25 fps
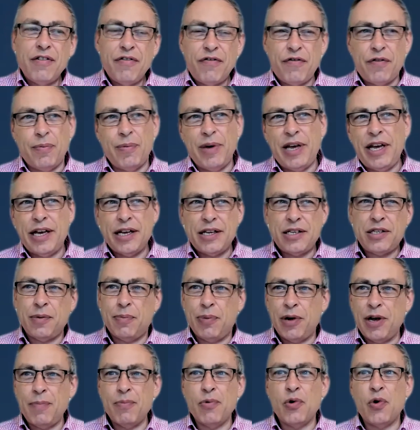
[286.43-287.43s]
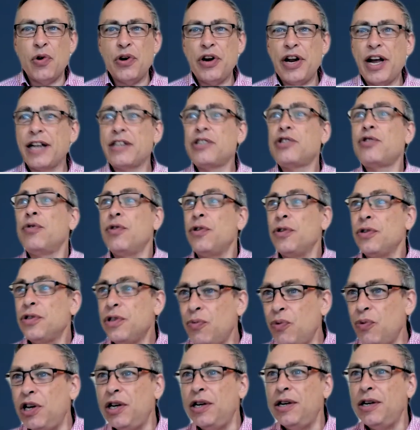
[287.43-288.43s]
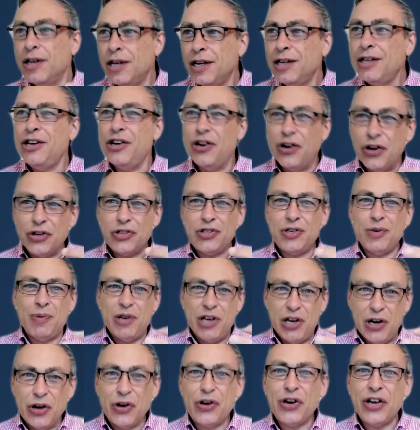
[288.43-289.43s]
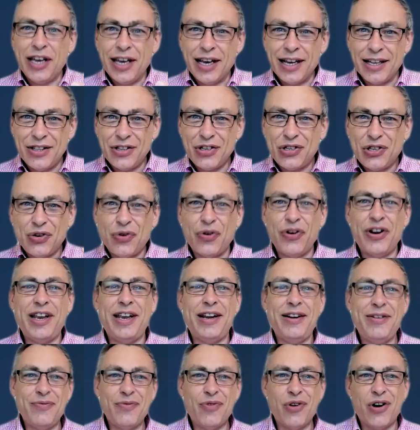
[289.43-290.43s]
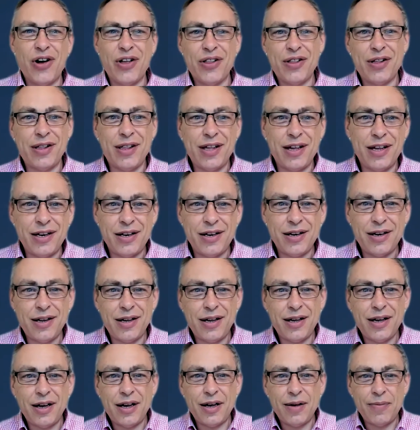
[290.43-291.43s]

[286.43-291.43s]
for me it's a bit more natural to be looking at the screen rather than